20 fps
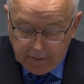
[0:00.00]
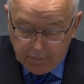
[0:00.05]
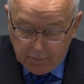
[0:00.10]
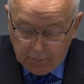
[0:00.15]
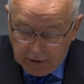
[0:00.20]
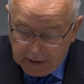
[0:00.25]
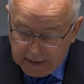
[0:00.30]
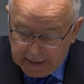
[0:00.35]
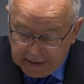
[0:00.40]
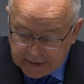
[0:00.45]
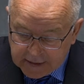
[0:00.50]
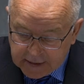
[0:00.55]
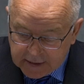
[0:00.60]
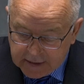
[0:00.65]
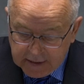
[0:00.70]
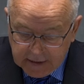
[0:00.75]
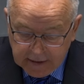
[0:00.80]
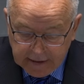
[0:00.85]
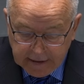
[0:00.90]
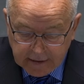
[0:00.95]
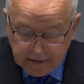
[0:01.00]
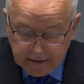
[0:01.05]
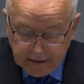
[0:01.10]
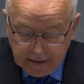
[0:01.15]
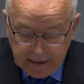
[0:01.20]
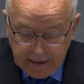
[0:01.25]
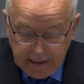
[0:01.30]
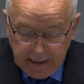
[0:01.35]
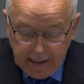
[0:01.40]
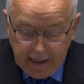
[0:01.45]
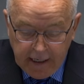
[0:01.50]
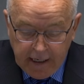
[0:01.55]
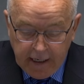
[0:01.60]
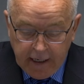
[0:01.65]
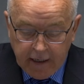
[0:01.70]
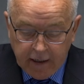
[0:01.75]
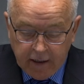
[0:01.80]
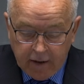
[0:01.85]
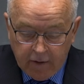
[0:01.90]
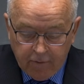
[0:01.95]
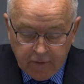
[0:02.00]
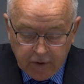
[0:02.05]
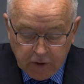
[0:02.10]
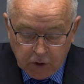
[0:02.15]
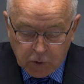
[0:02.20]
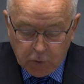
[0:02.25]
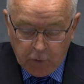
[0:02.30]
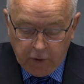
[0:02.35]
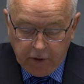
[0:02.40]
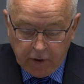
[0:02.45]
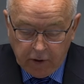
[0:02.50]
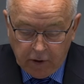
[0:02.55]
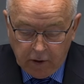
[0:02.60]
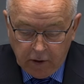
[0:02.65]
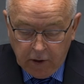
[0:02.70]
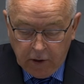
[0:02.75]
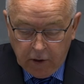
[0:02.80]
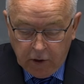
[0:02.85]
blessed is the King of Israel